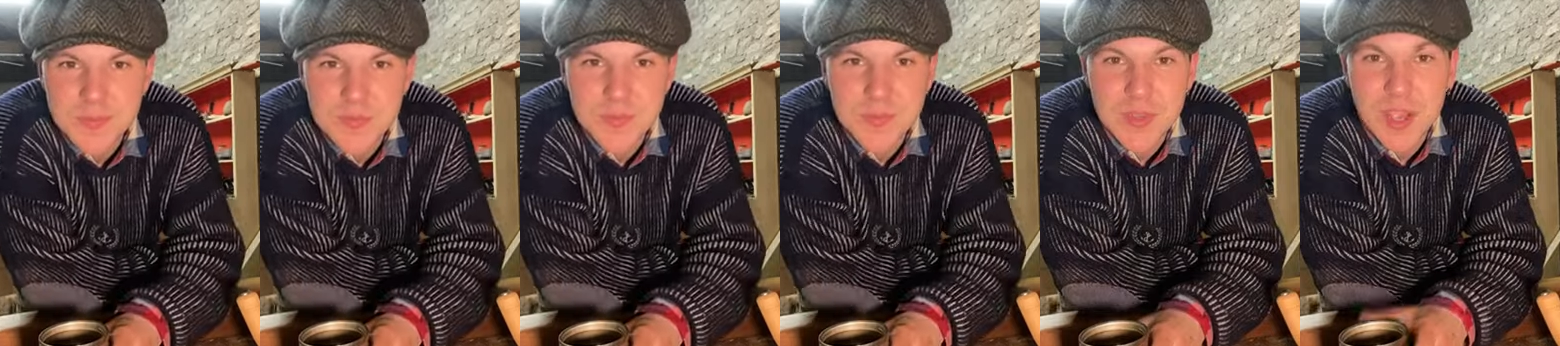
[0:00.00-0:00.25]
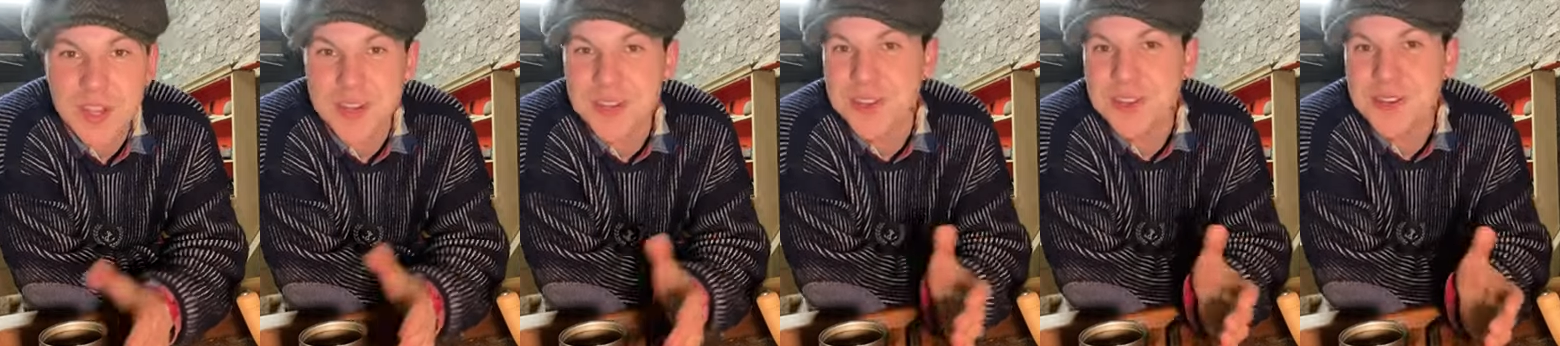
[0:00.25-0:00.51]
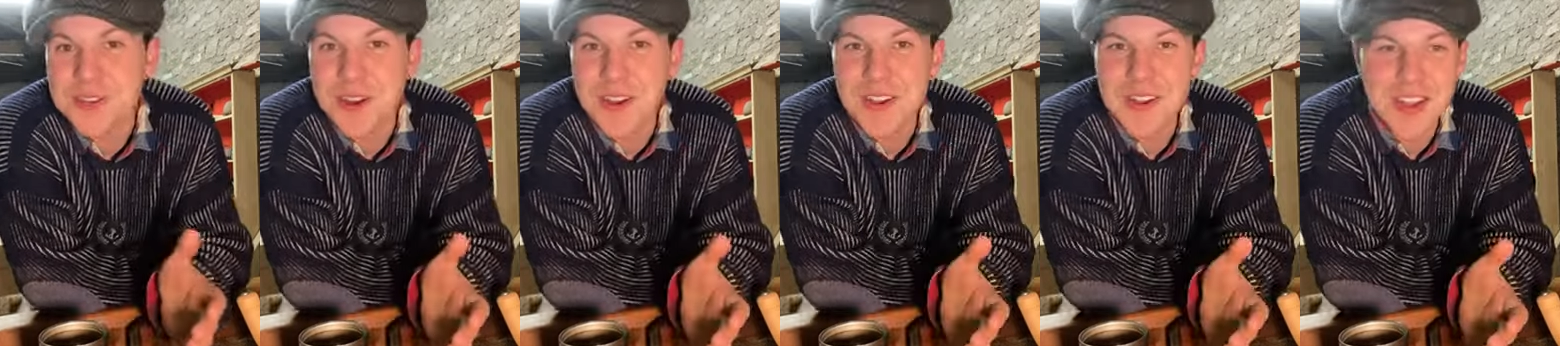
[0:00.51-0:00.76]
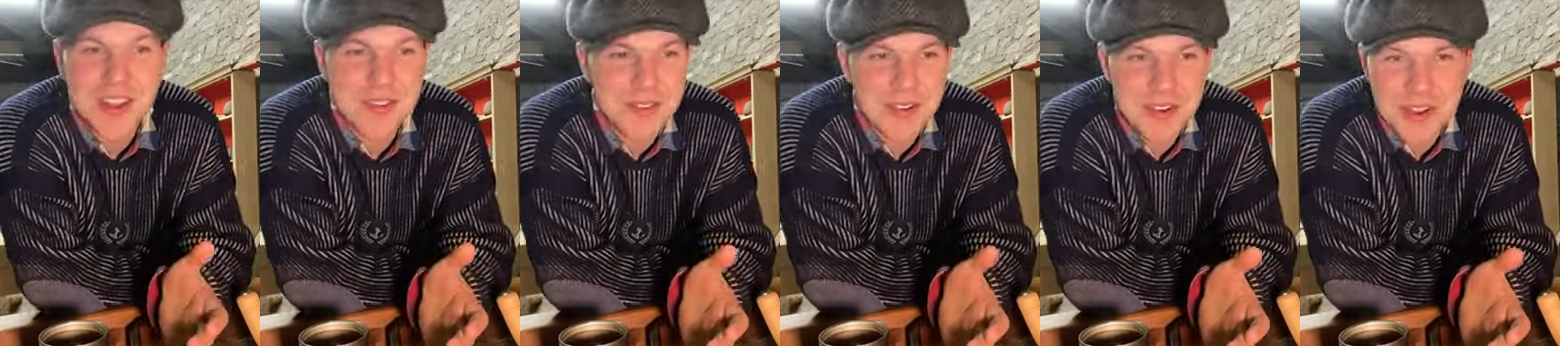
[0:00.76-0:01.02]
I don't know,
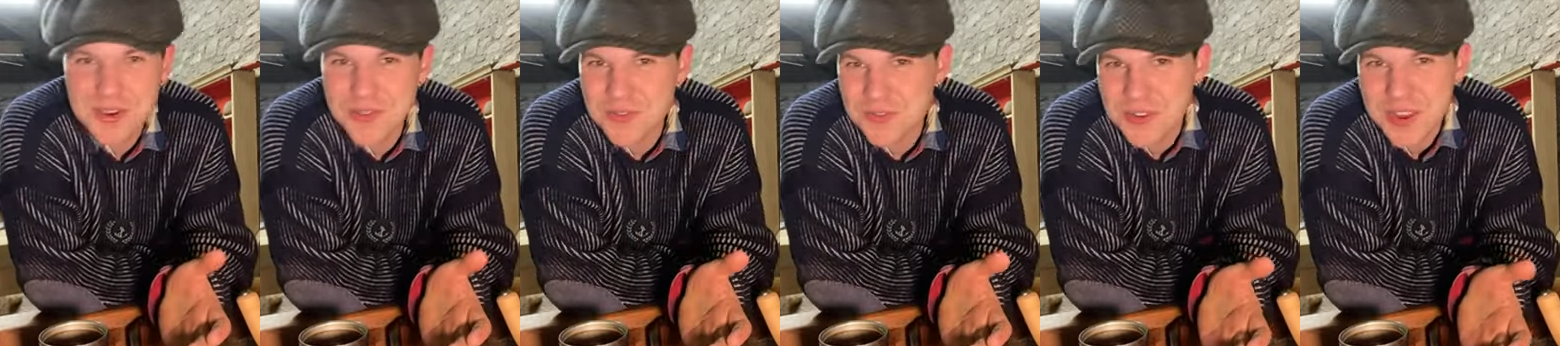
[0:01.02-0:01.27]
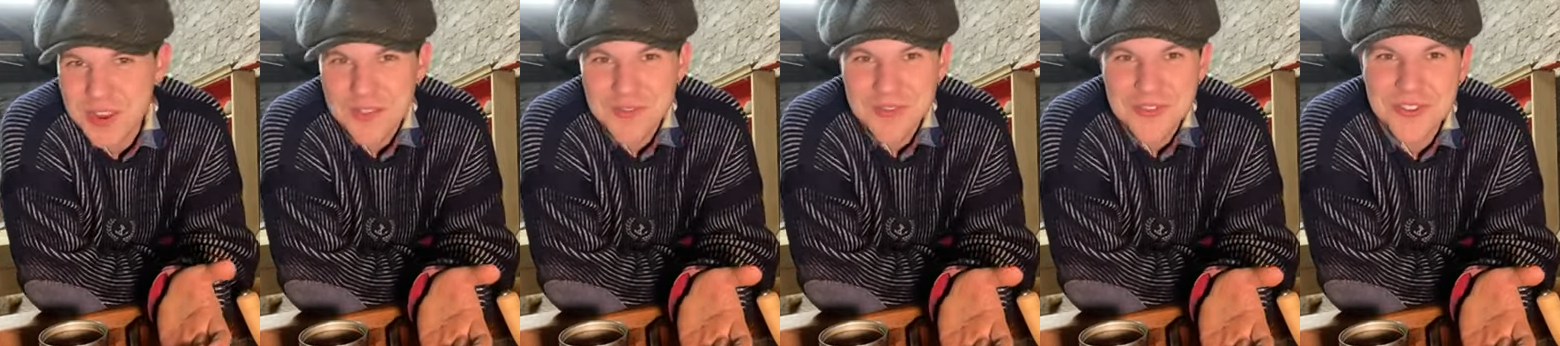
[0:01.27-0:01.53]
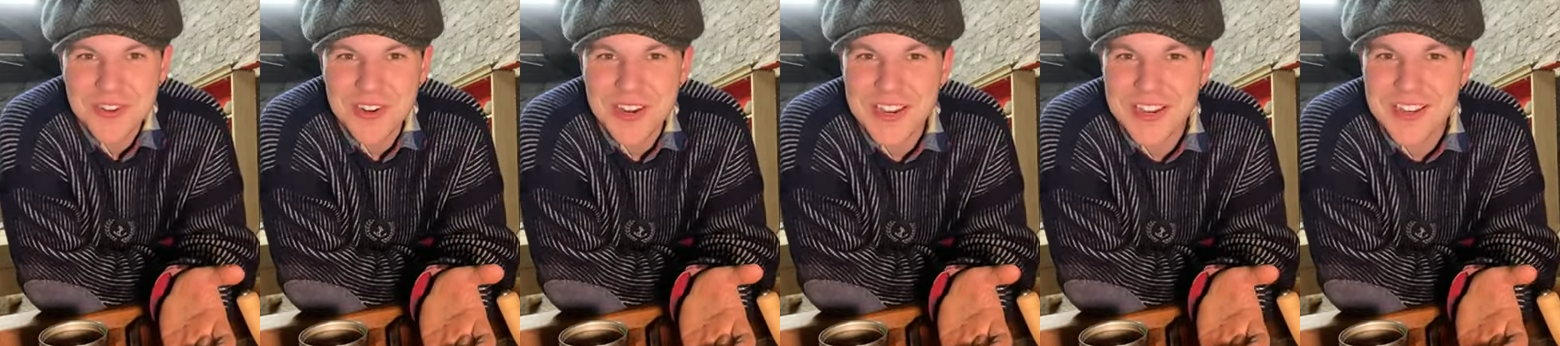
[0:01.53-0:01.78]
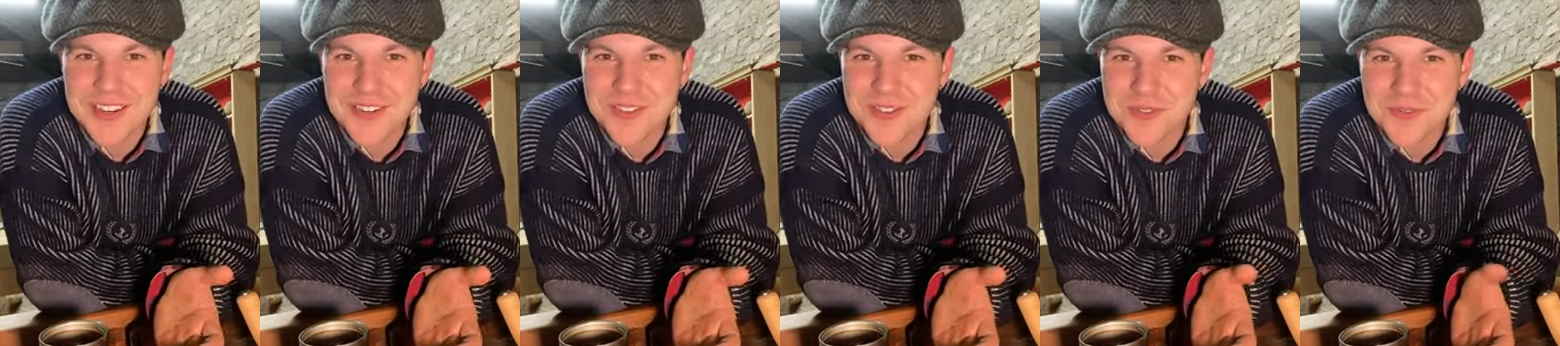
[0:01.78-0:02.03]
I don't have a
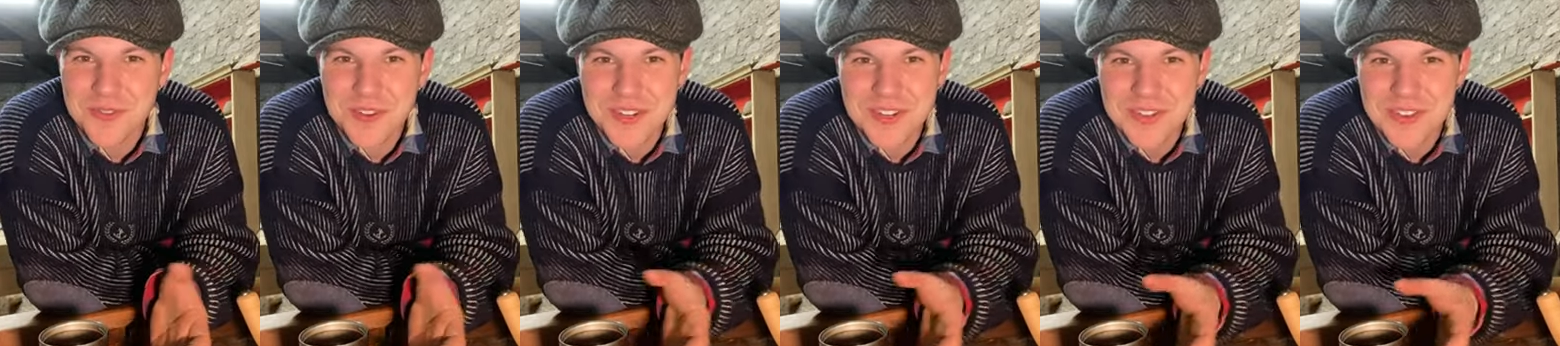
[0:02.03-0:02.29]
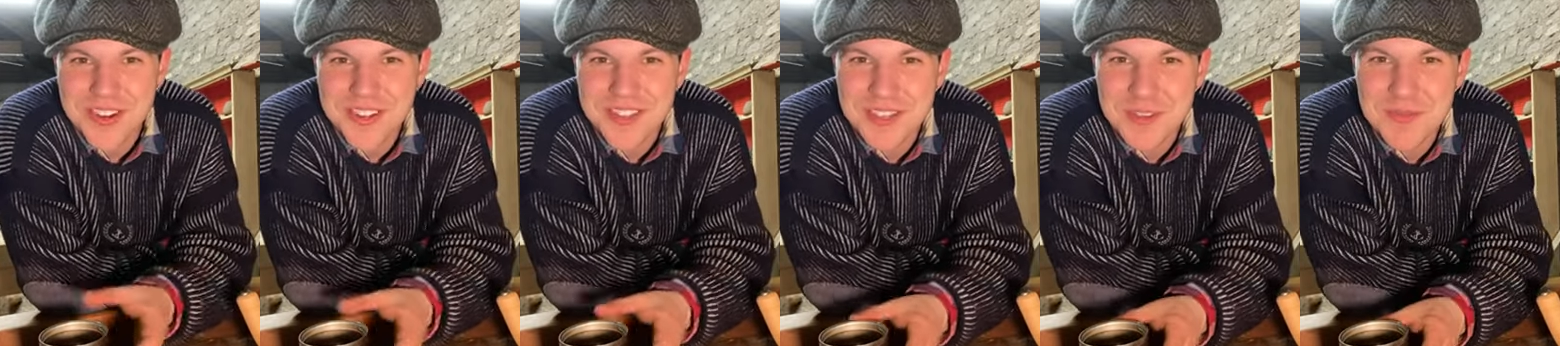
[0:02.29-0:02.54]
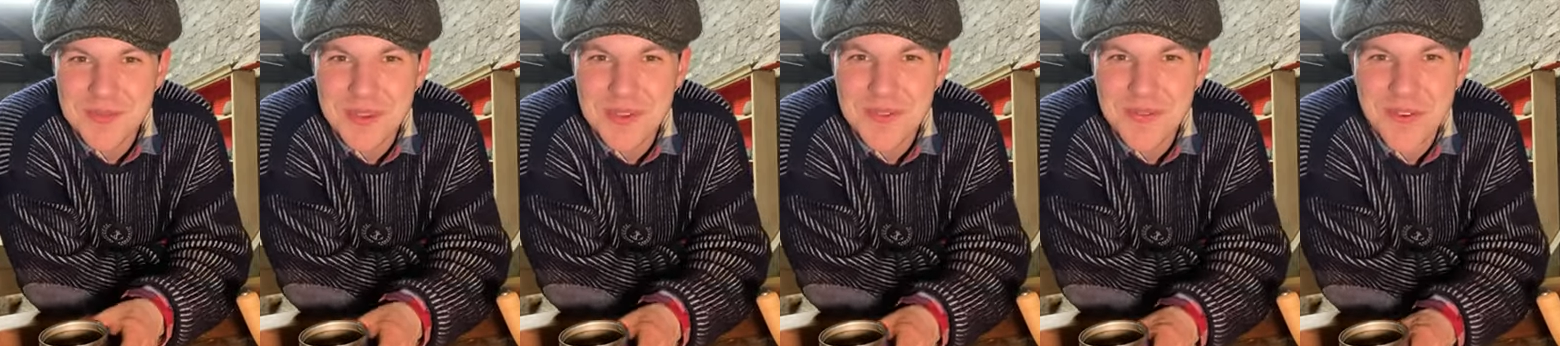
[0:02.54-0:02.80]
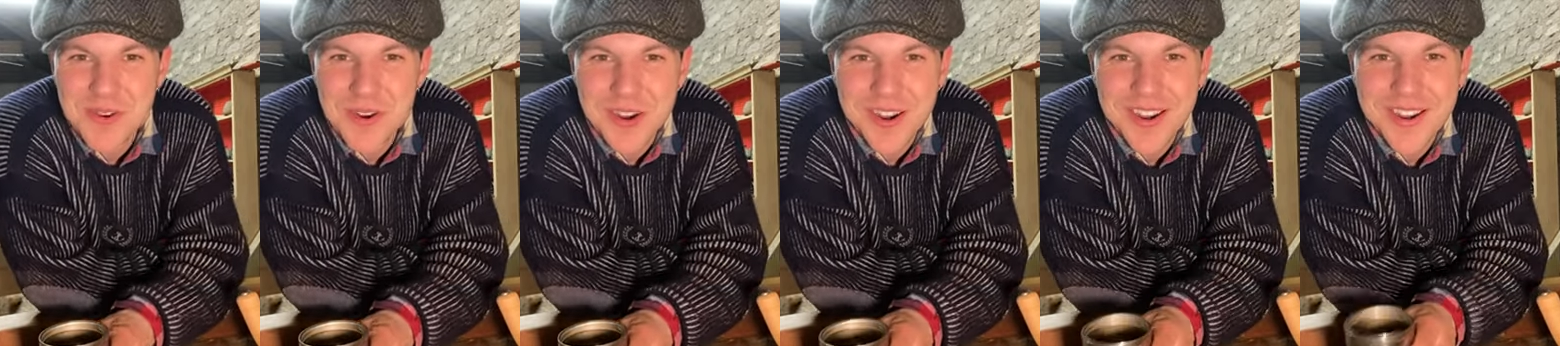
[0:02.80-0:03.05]
trade. I don't know what you're asking me
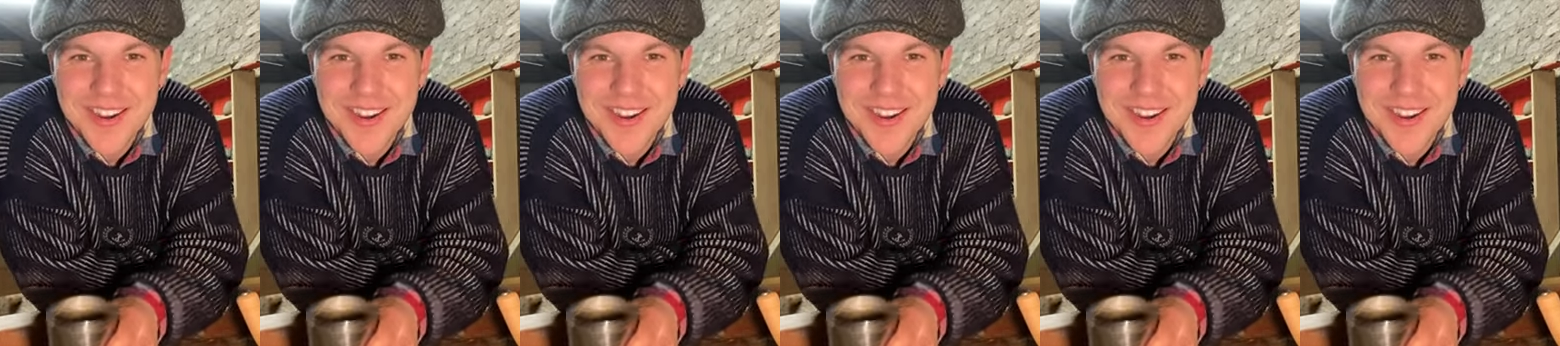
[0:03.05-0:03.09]
for.